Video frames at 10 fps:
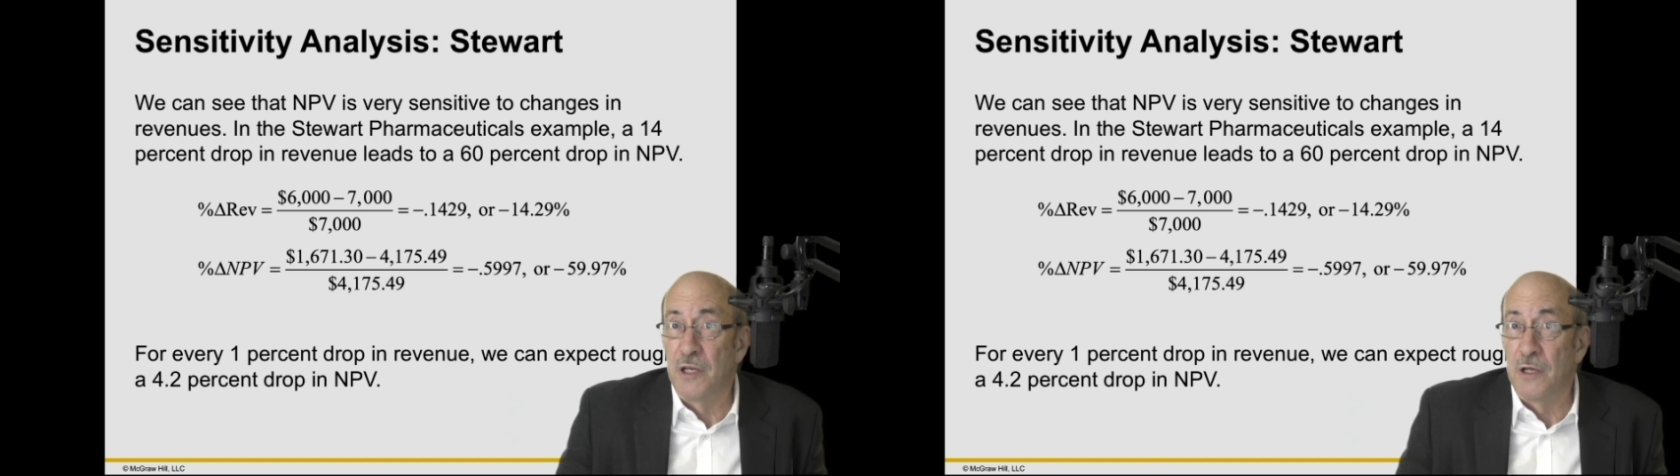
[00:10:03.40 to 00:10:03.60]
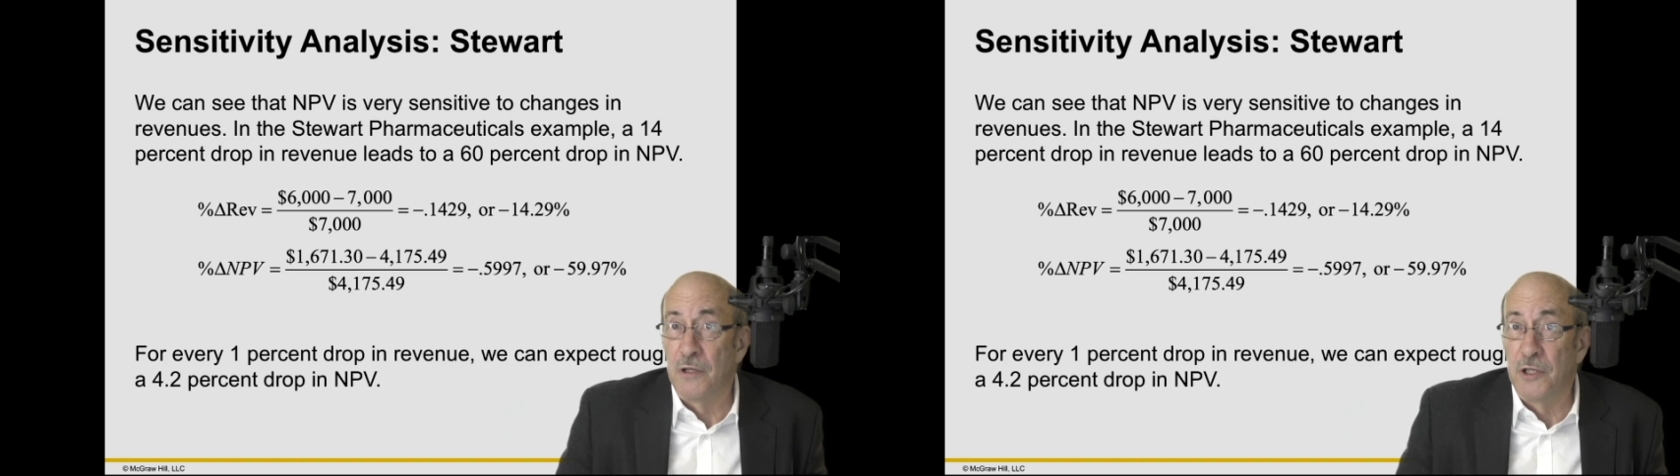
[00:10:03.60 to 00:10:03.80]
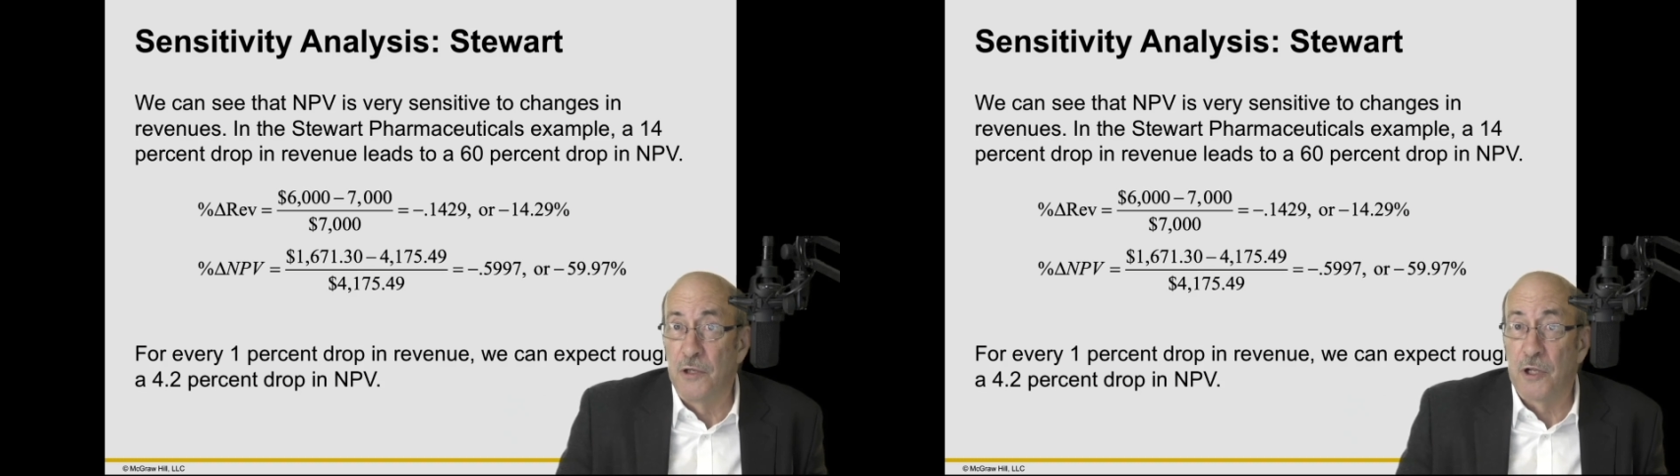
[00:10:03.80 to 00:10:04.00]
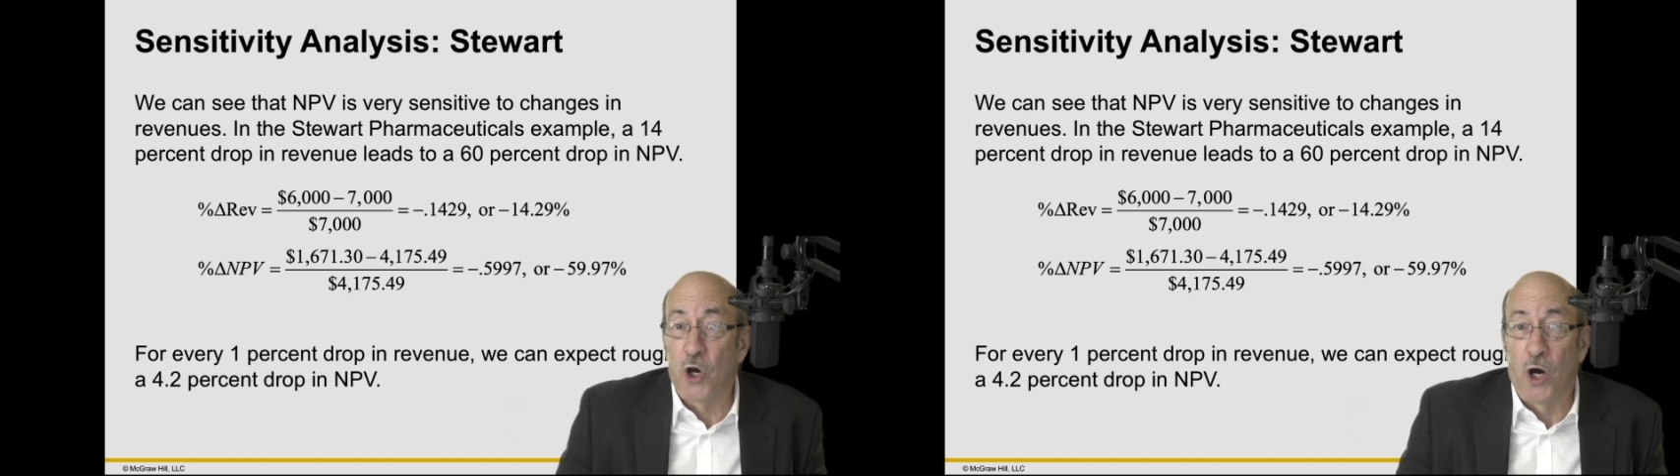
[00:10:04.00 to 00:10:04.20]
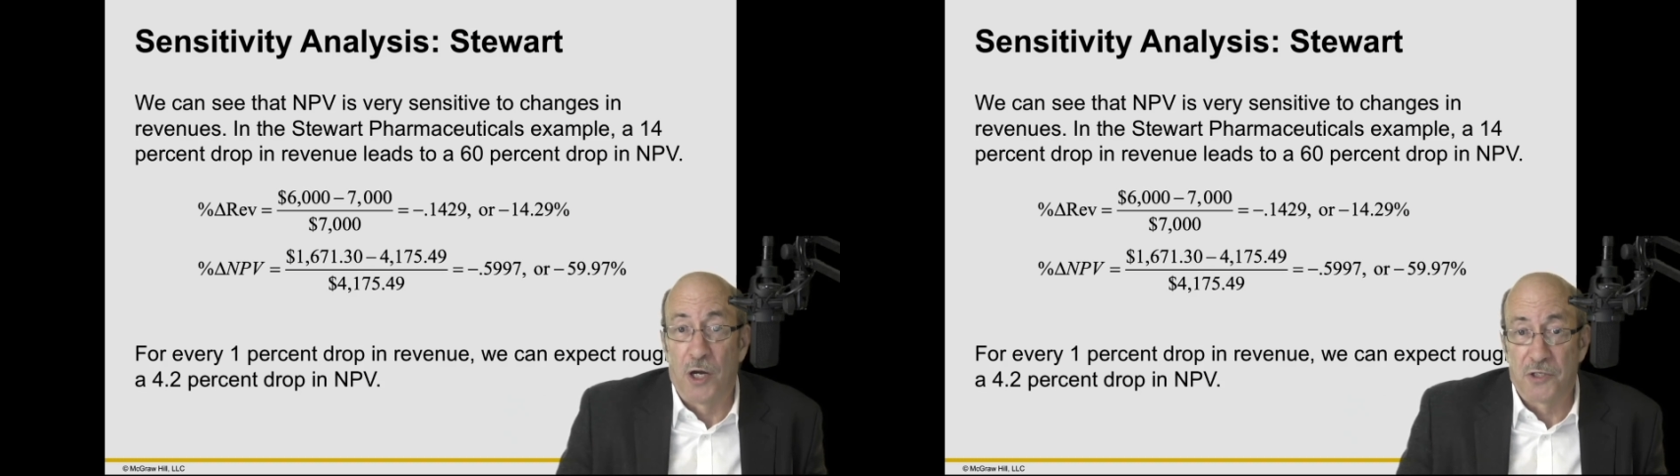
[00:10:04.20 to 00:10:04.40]
a little
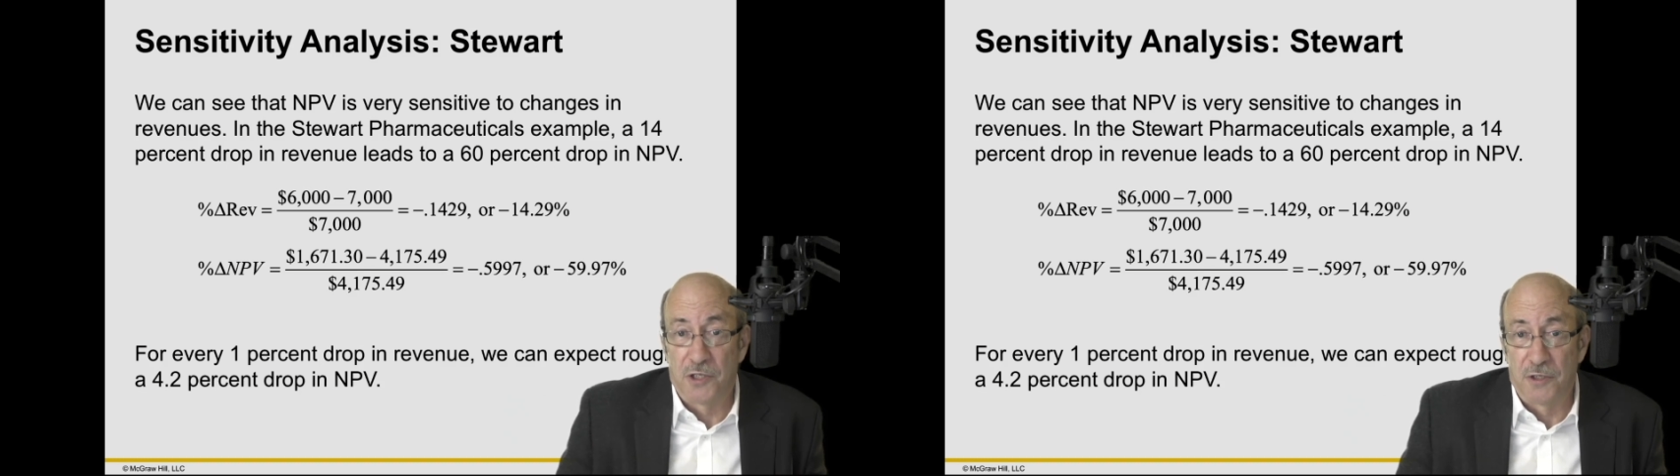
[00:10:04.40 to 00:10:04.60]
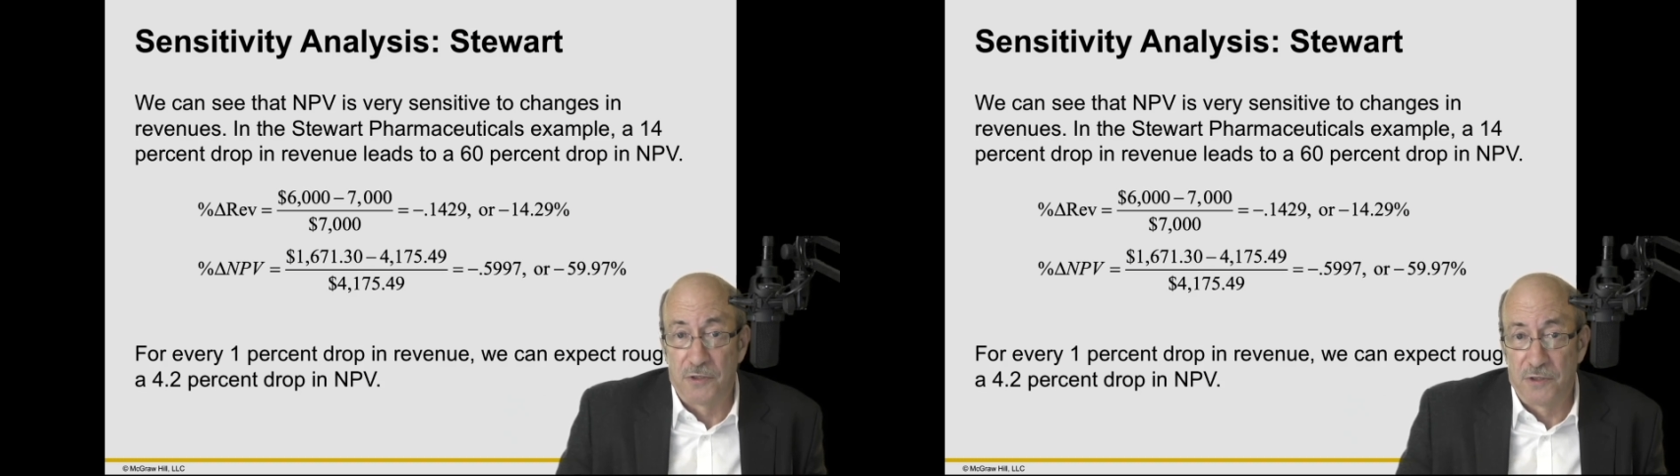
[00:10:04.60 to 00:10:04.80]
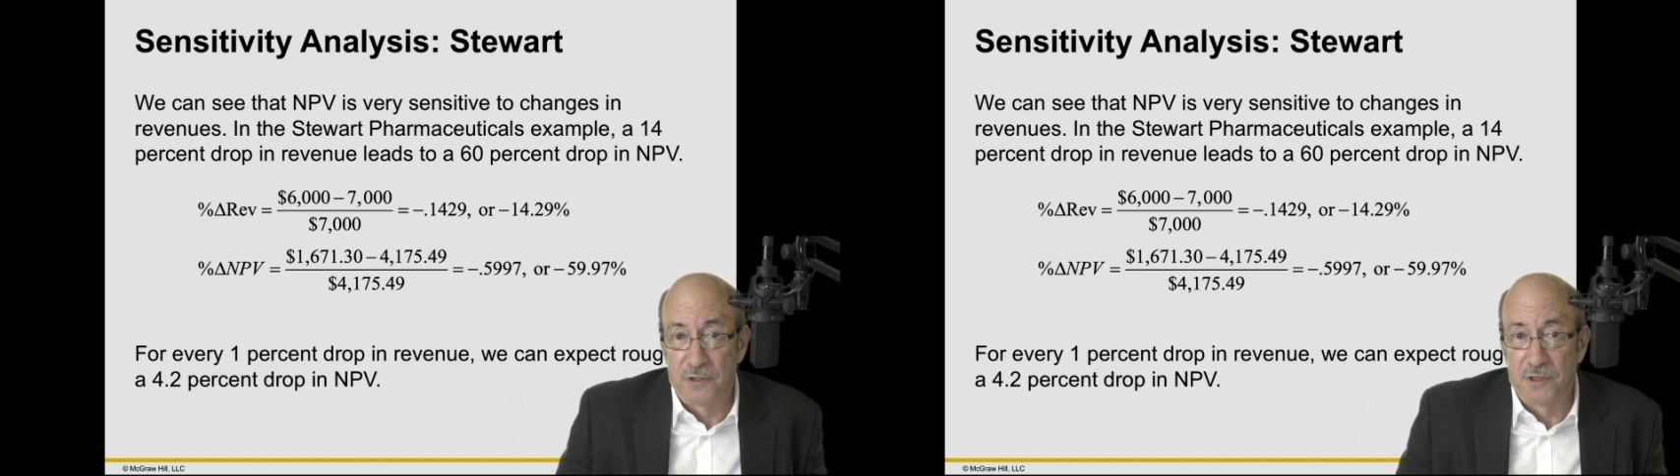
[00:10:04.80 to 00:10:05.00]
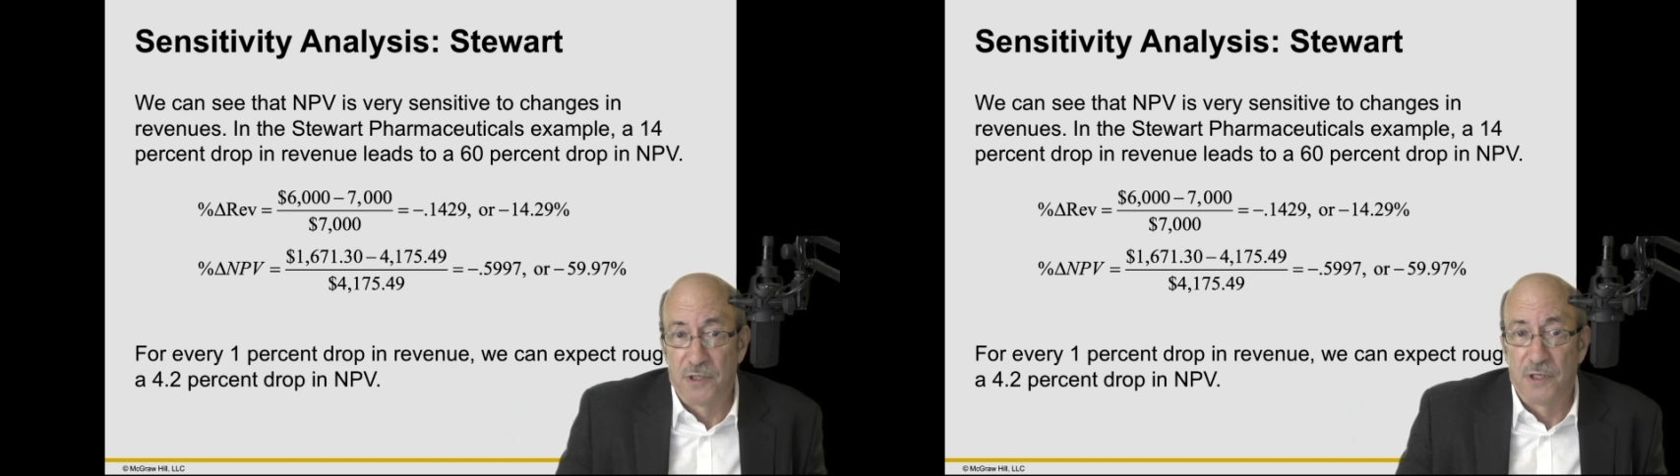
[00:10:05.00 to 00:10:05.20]
cautious.